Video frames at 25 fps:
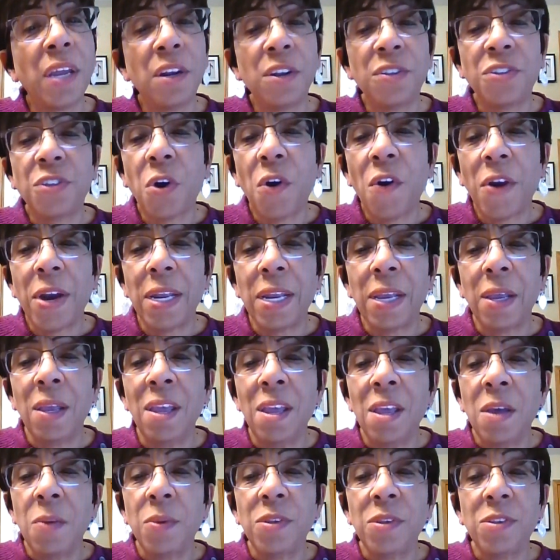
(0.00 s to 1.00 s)
authority
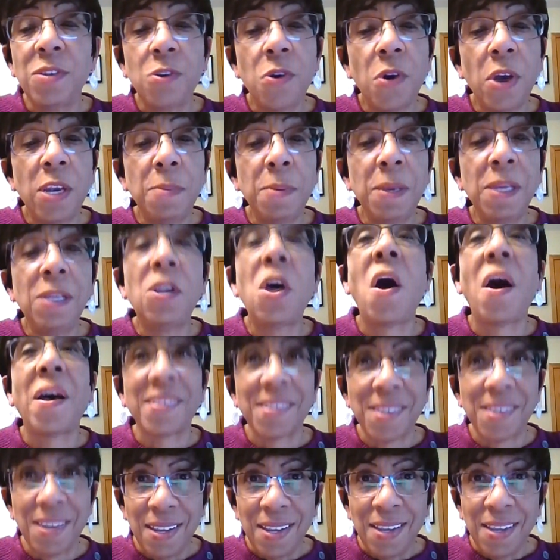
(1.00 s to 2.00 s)
was going to be
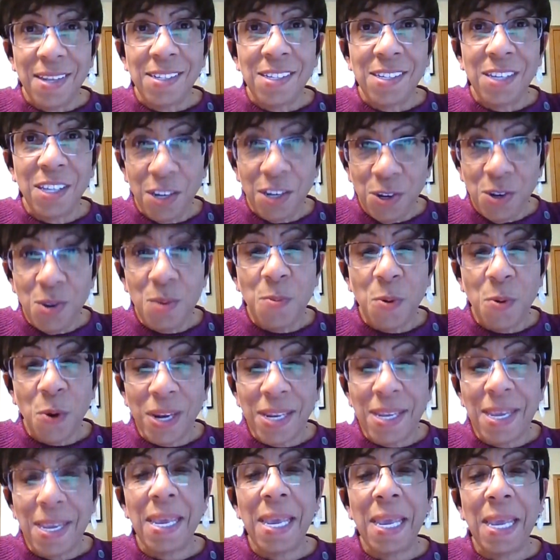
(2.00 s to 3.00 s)
lost to the newborn
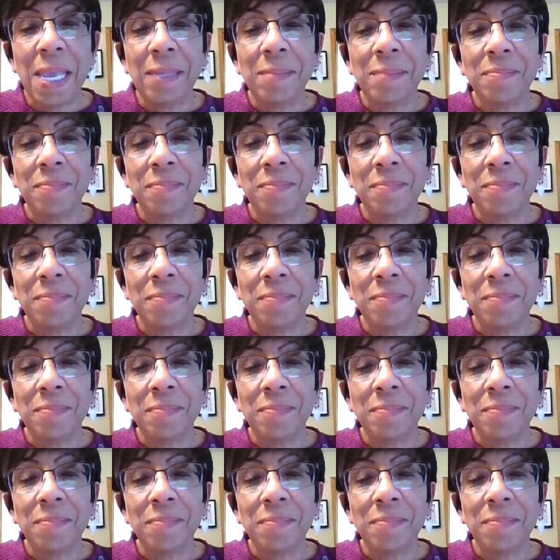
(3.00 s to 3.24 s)
king.